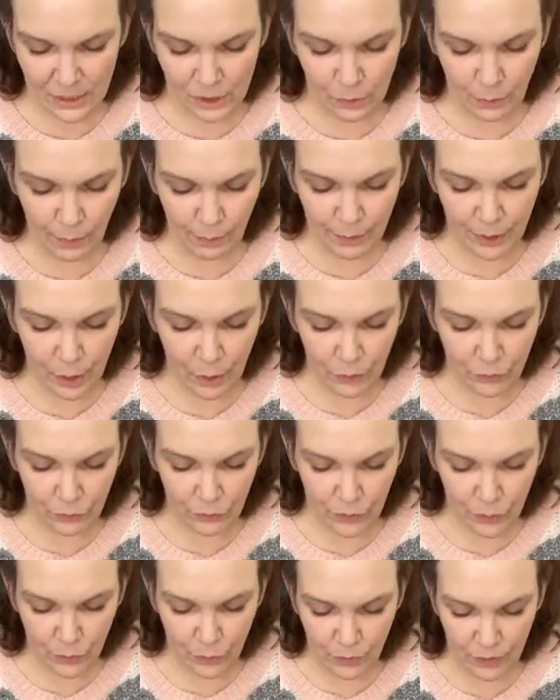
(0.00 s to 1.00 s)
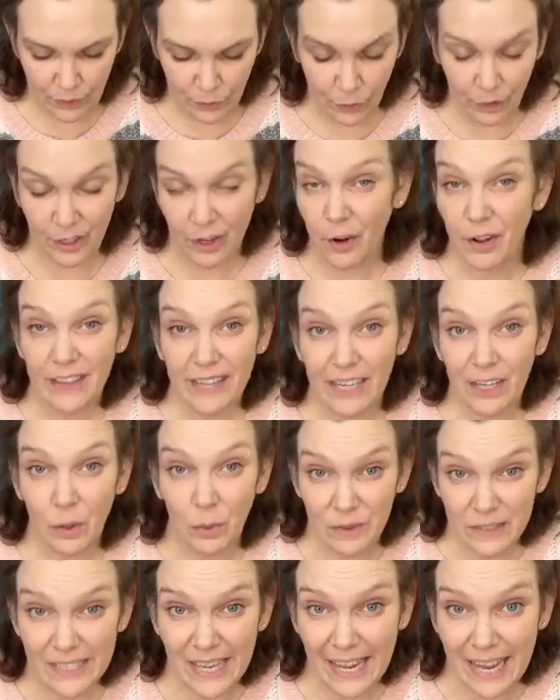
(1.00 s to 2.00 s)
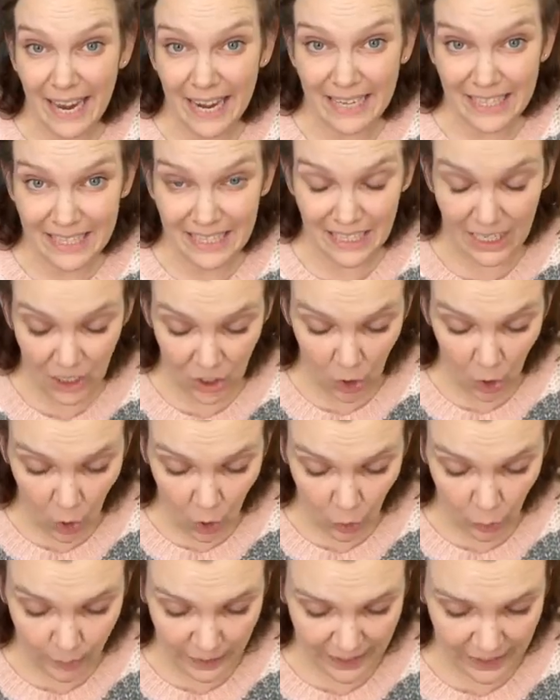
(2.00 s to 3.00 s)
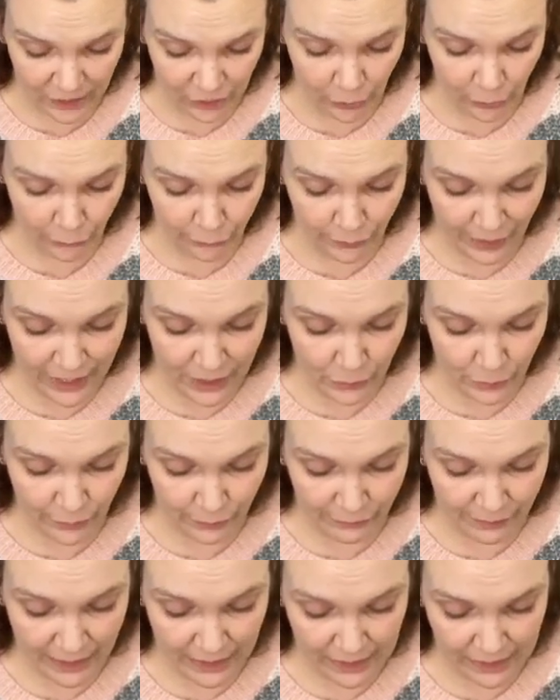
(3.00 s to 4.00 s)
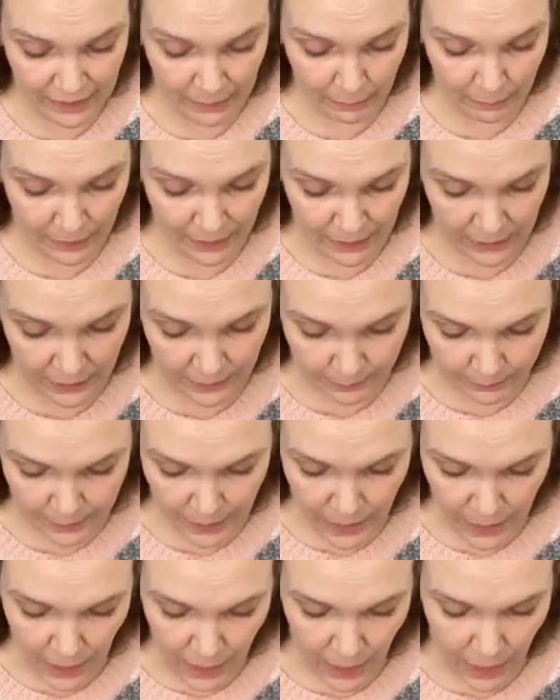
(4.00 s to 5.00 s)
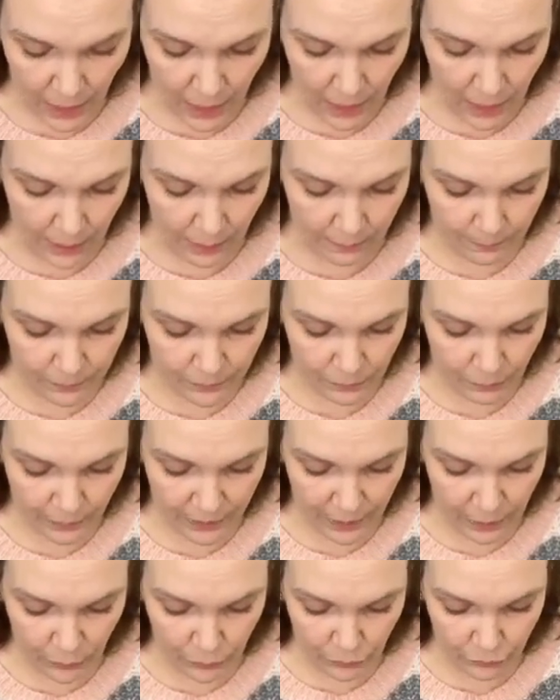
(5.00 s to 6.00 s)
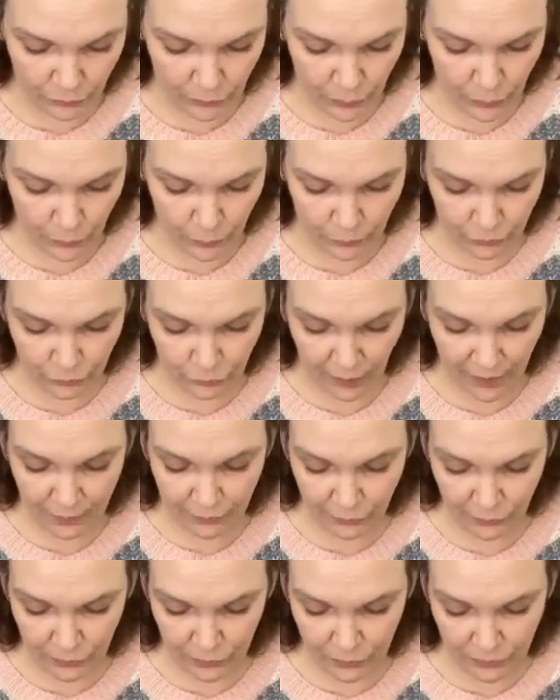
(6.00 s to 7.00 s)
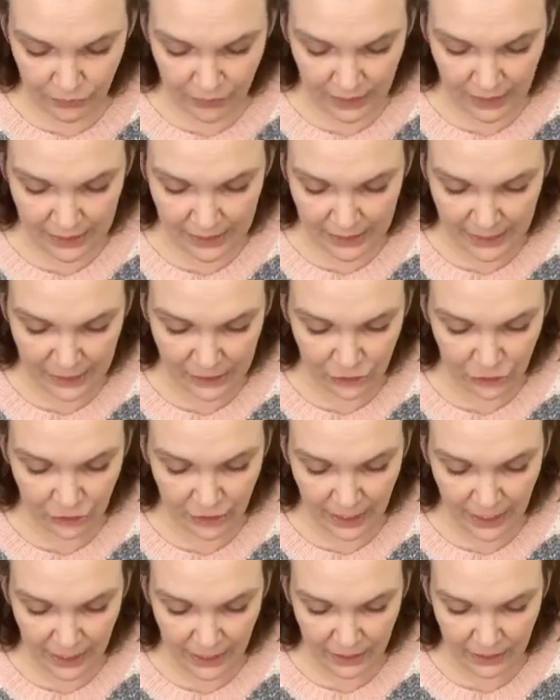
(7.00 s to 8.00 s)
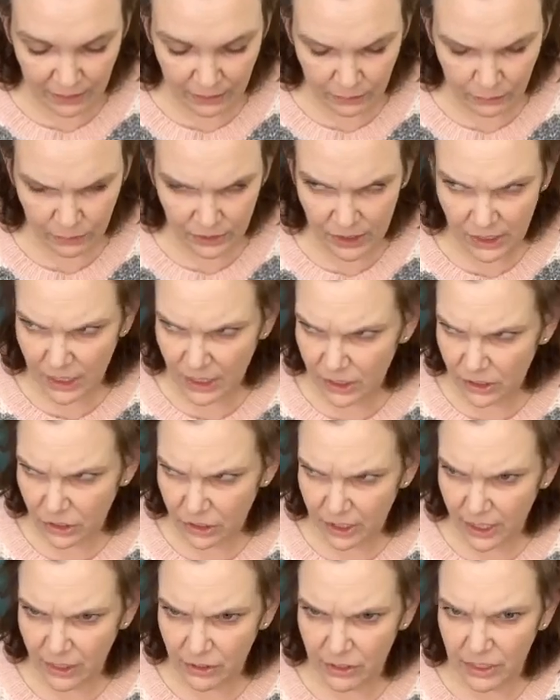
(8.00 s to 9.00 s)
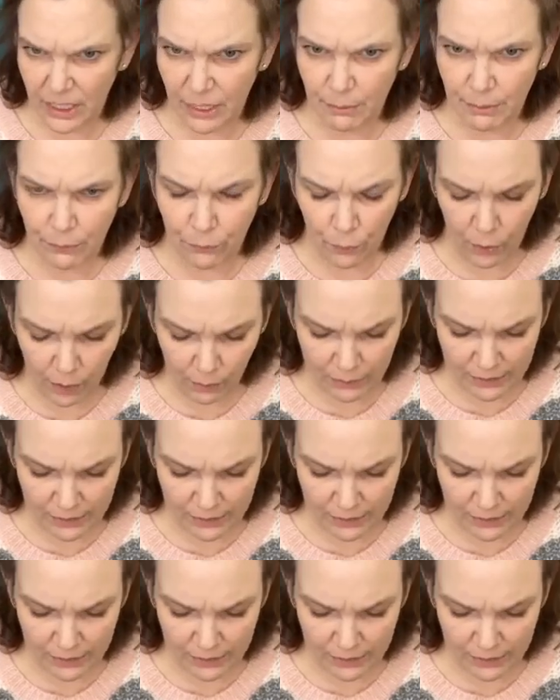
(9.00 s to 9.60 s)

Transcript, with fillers: So when we go through, or they don't say anything at all because they're afraid to offend somebody. So when I go through drive-thrus, like yesterday, was it yesterday or the day before?